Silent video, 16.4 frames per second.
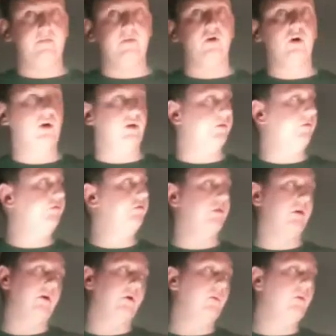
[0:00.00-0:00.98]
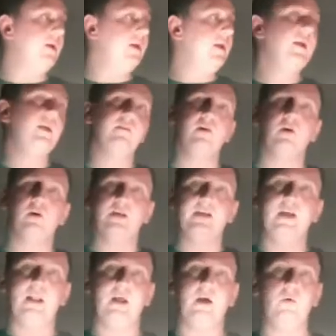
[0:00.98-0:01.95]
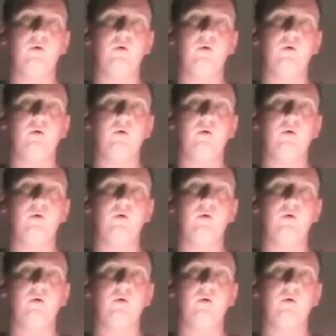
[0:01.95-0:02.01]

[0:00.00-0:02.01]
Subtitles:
colours. So we've got a yellow,